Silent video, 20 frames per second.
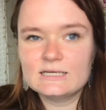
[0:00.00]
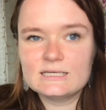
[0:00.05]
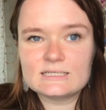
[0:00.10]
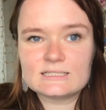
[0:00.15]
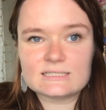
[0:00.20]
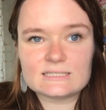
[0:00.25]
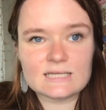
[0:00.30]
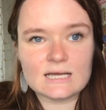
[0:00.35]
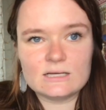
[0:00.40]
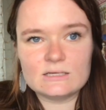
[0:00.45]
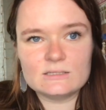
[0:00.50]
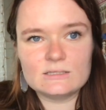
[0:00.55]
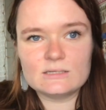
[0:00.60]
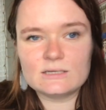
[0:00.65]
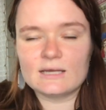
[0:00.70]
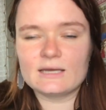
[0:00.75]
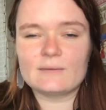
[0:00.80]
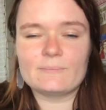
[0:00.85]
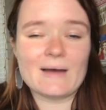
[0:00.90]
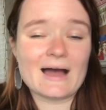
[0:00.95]
sell
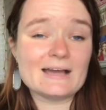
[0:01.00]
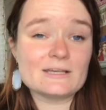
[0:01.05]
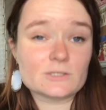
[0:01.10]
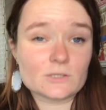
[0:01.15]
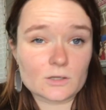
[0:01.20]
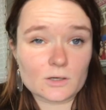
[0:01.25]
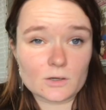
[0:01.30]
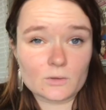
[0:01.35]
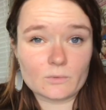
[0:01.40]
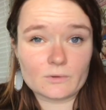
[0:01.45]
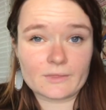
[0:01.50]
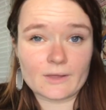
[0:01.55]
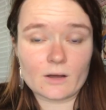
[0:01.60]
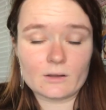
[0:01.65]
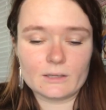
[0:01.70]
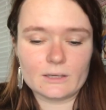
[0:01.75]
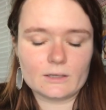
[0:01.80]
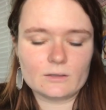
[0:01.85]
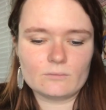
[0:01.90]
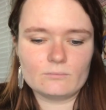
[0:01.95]
like buys her without
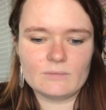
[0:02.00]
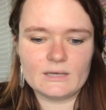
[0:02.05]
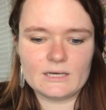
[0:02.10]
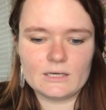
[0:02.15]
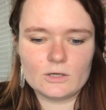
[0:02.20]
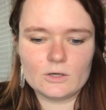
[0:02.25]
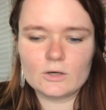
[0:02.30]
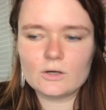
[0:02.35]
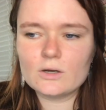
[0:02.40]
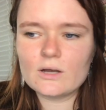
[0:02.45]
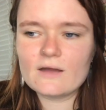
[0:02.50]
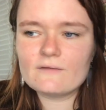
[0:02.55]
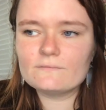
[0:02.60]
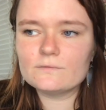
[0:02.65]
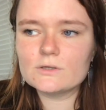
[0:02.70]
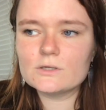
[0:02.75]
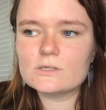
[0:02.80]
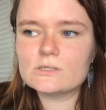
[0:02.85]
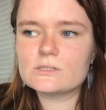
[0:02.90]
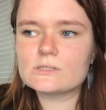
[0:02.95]
like meeting her at
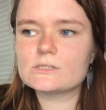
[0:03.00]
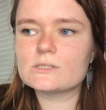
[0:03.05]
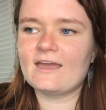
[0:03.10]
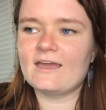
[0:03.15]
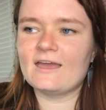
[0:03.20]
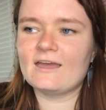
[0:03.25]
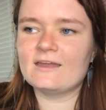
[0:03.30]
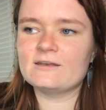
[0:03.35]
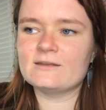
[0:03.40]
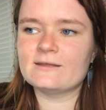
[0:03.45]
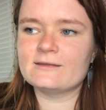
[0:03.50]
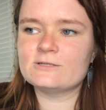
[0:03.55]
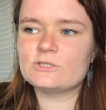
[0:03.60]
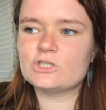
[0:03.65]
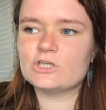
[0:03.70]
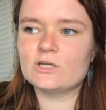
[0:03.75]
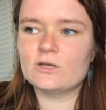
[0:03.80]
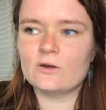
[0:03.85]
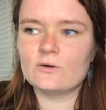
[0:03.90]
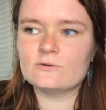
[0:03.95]
first and then
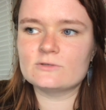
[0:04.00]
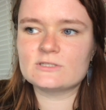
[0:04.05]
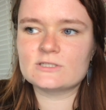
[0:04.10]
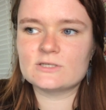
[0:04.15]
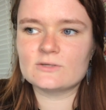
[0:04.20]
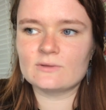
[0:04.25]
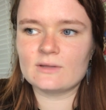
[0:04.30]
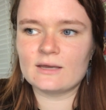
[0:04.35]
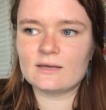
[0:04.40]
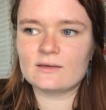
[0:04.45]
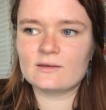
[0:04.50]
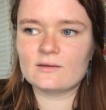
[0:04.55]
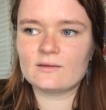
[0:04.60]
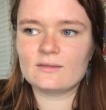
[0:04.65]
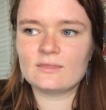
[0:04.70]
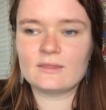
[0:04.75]
she goes to like